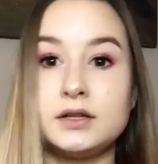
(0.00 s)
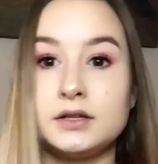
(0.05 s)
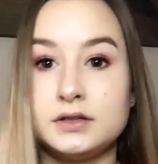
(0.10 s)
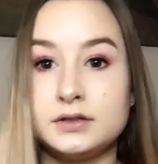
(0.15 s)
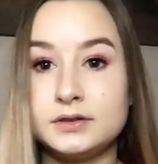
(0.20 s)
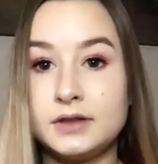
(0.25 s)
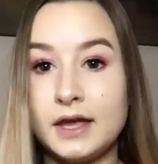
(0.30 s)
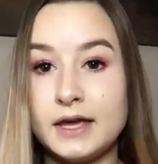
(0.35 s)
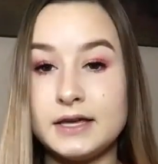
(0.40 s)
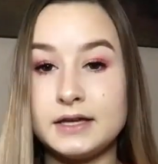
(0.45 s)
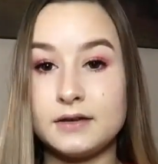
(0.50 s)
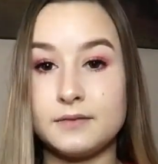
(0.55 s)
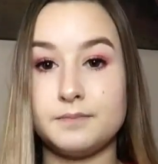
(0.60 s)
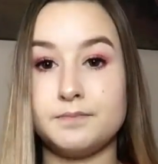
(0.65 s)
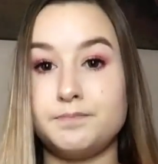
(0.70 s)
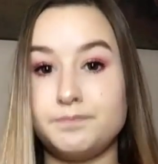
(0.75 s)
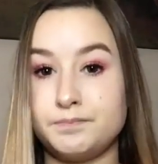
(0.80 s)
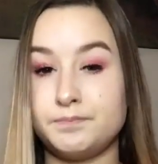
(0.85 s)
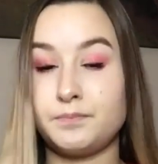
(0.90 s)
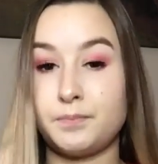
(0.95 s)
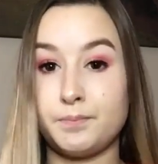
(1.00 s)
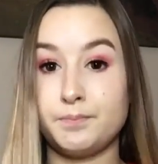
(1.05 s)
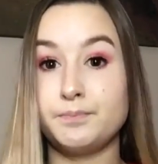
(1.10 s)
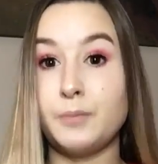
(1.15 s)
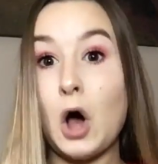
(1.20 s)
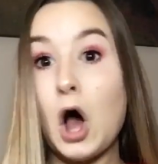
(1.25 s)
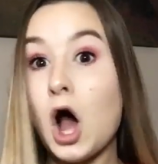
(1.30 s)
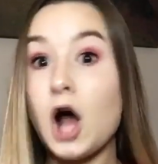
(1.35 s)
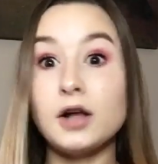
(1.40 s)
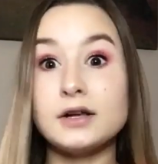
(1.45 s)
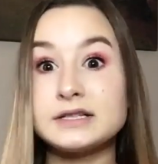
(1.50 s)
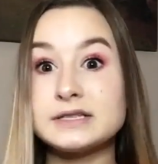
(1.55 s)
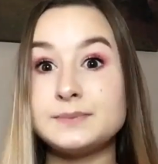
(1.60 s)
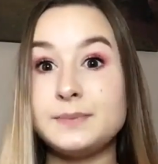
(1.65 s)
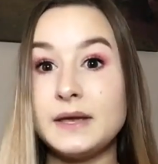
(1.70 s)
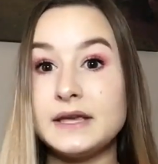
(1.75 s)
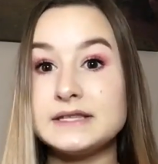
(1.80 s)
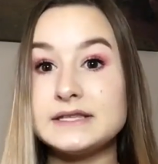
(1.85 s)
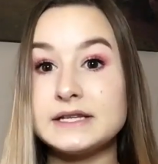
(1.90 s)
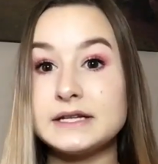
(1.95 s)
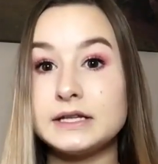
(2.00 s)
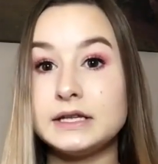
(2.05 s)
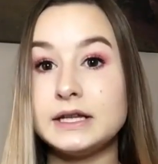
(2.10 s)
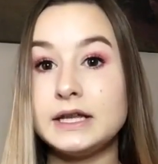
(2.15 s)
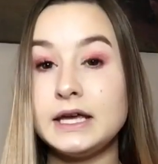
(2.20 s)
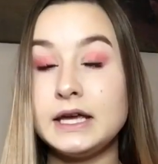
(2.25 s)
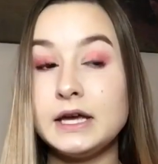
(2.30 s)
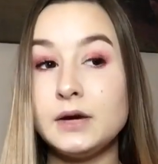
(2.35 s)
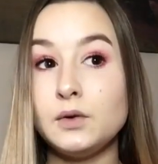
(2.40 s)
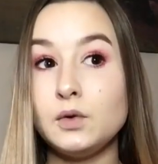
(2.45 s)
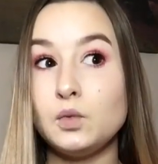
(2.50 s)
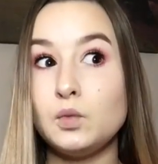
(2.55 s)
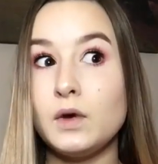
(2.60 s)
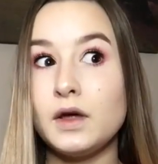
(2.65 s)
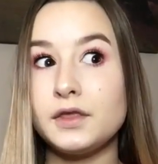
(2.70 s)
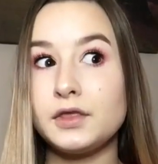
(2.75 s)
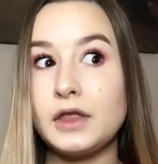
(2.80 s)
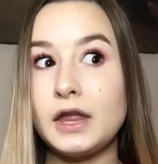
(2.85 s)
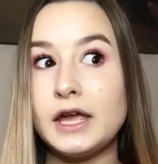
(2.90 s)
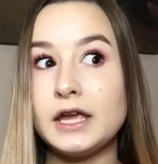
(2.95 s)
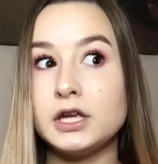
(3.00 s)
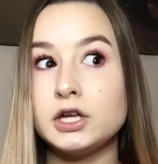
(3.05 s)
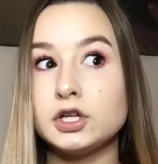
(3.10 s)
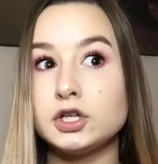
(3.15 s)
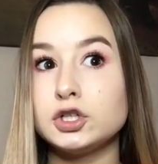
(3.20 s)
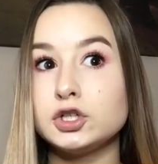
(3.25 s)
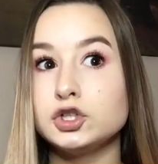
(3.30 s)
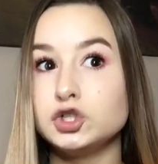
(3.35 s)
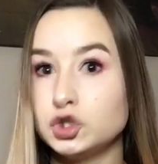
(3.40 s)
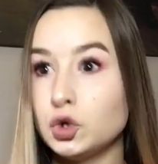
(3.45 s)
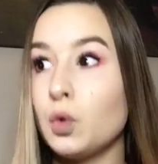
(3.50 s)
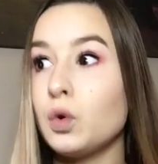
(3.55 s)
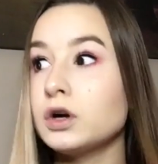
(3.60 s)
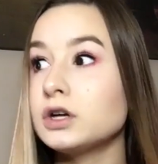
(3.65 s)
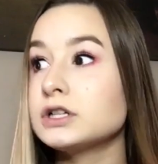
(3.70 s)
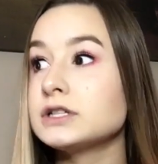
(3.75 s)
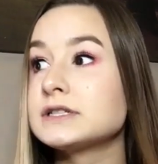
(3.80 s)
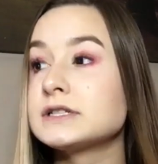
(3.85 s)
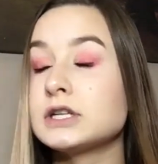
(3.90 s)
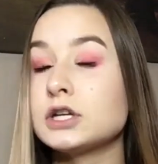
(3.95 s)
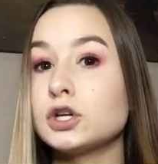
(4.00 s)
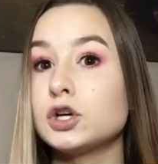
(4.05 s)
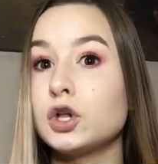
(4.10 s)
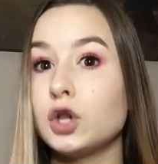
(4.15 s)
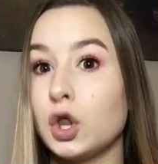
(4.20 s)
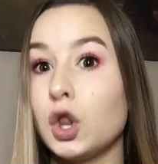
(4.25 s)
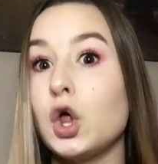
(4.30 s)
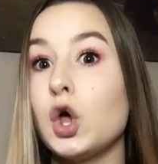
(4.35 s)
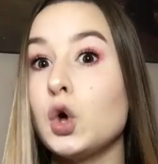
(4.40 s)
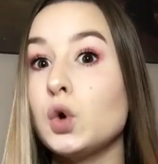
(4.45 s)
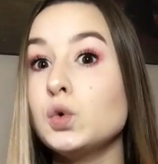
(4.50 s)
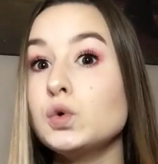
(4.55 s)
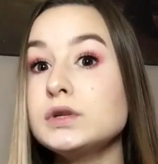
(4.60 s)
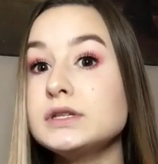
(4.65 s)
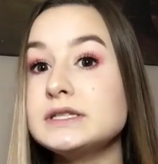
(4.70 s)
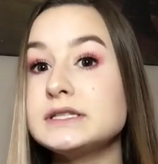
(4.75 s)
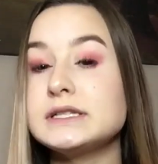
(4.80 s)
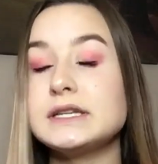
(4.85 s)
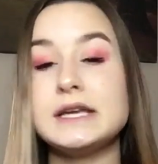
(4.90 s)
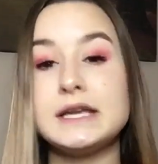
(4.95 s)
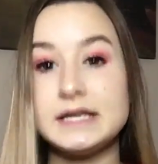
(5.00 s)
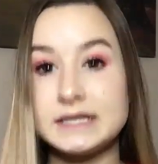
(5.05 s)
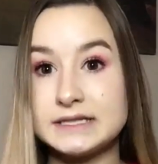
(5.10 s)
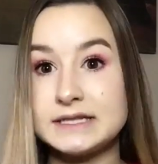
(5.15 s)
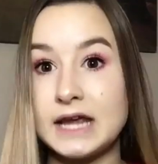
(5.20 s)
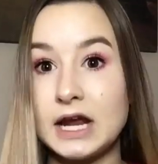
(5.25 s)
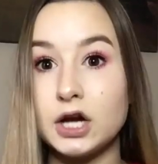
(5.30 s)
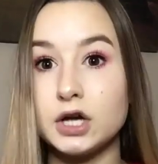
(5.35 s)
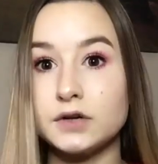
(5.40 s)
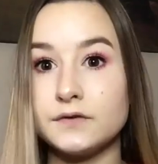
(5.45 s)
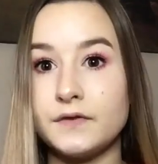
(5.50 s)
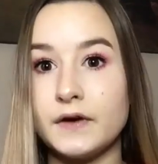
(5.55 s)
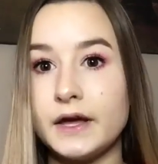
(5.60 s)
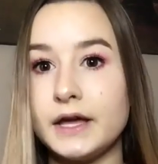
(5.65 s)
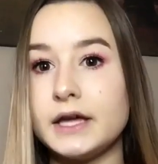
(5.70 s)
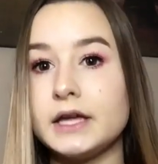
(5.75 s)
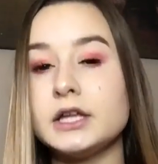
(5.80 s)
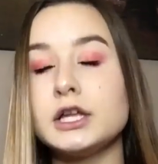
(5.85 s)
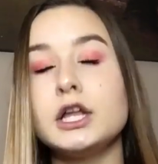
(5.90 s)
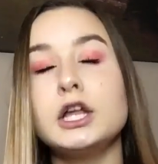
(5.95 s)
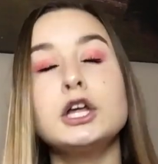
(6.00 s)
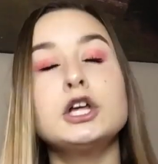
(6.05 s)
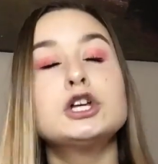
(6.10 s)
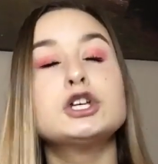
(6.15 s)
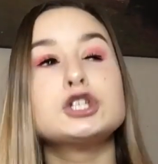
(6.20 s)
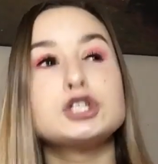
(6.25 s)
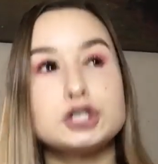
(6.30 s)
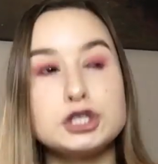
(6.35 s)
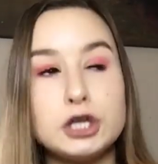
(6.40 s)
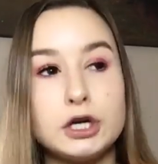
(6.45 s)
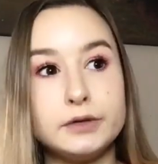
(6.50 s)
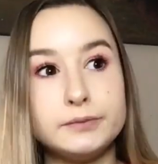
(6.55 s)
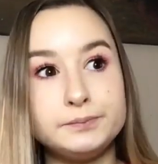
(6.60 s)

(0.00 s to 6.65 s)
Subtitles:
like box basically with like doors closed is terrifying. So,